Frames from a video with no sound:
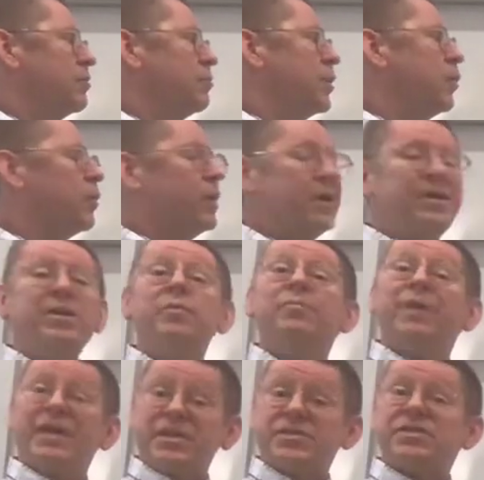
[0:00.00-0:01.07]
but we're under
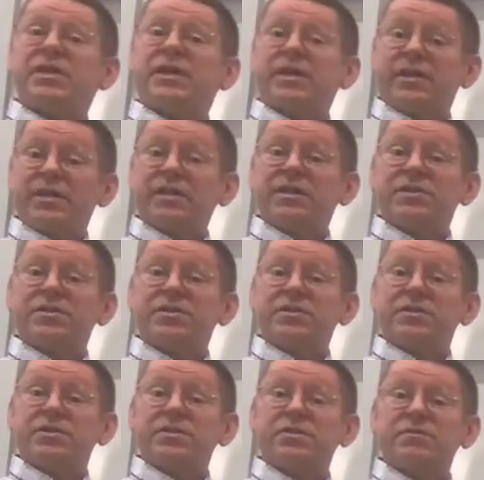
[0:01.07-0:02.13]
basic
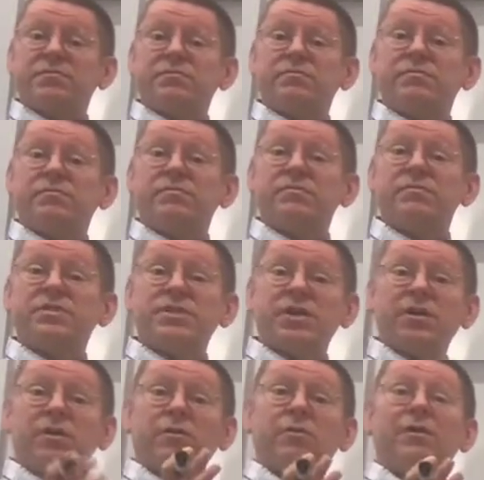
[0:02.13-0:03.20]
conditions.
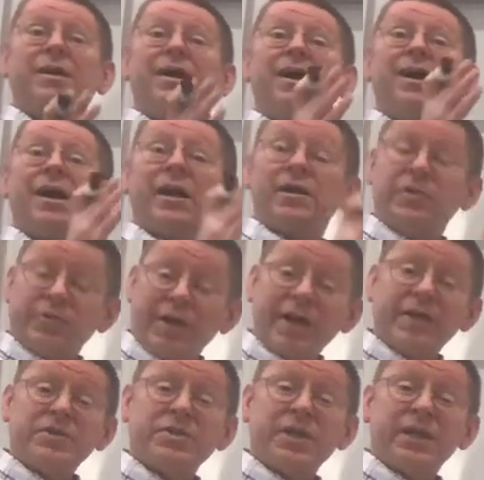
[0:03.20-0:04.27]
So a
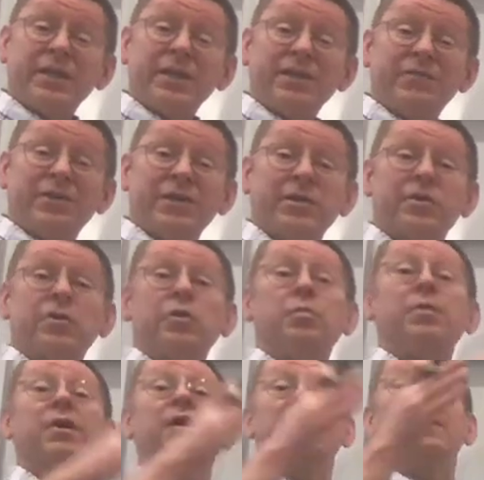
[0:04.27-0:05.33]
hydroxide leaving
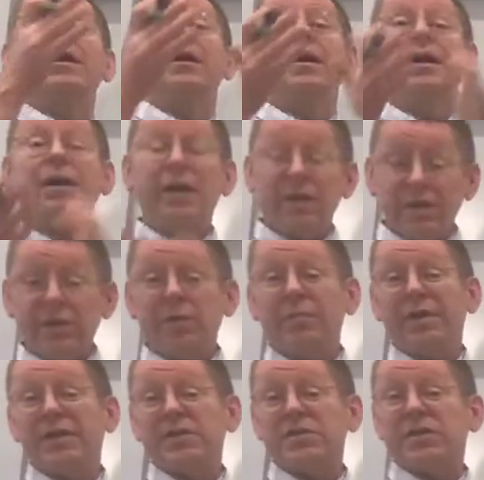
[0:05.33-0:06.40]
group under
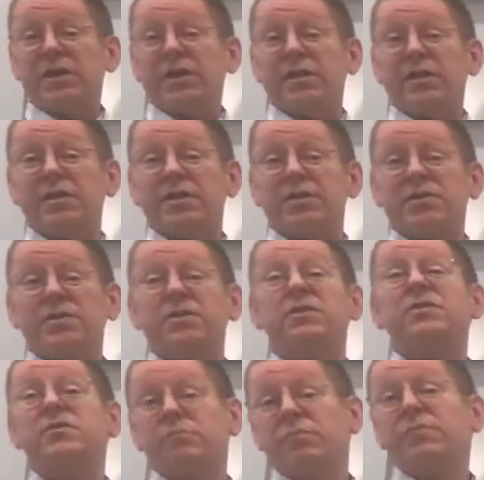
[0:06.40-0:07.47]
basic
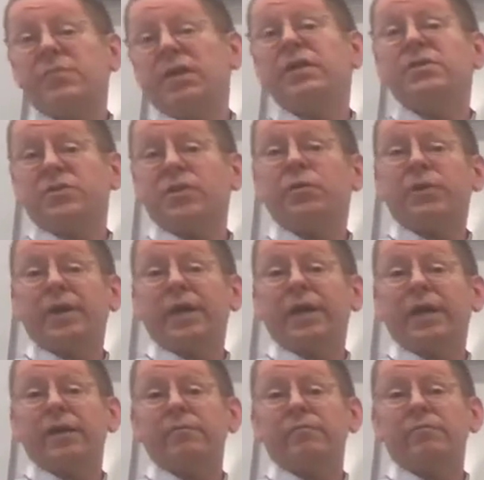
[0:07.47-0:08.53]
conditions is
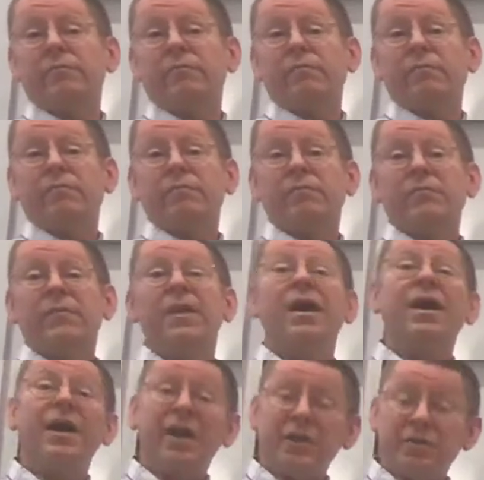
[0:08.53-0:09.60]
okay. A
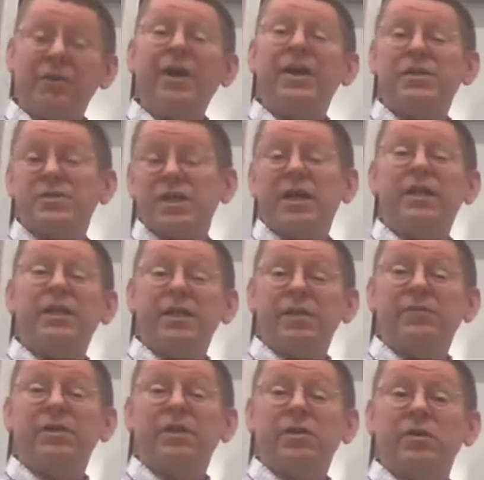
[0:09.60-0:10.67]
hydroxide
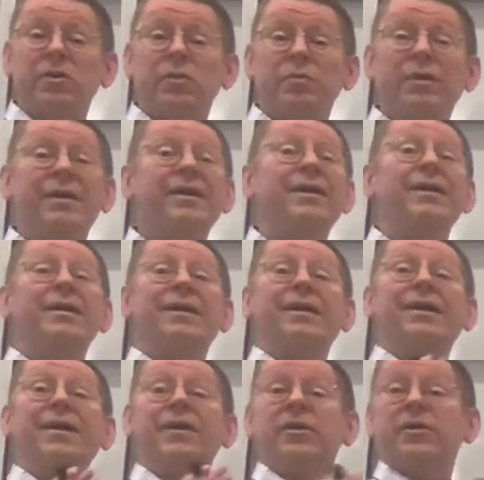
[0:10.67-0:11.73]
leaving group
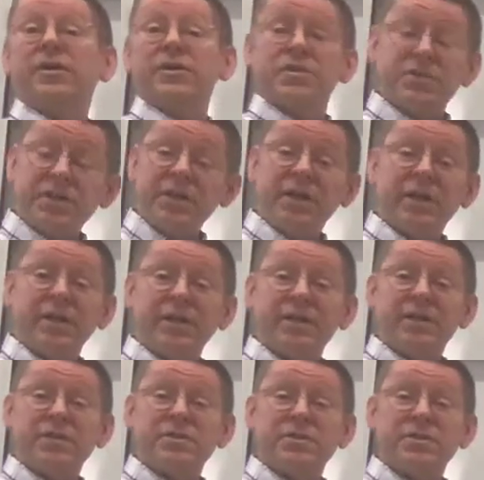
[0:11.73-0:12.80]
under acidic
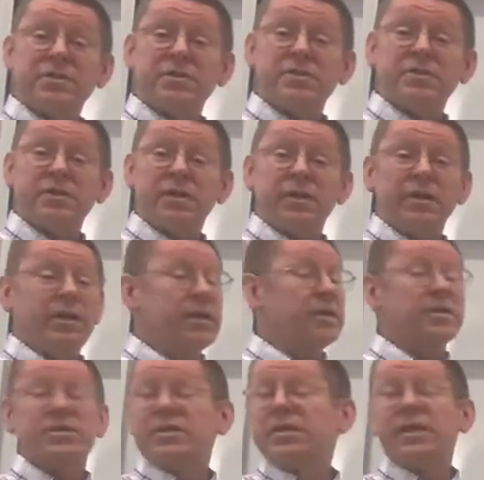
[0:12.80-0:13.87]
conditions
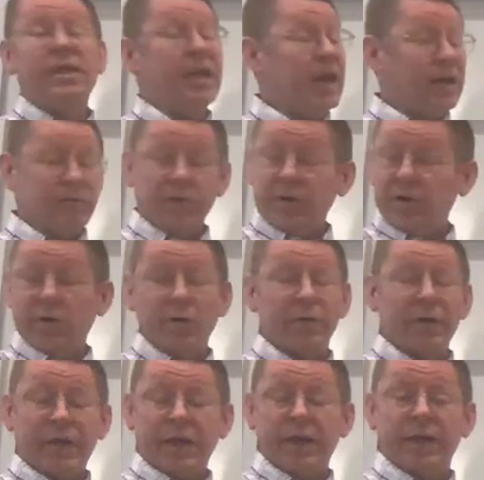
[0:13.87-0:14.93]
is never
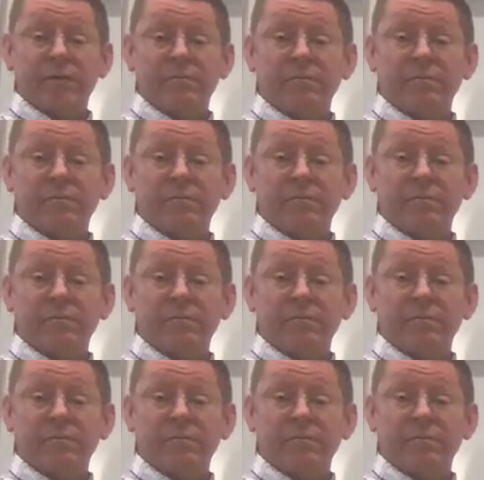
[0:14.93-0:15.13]
okay.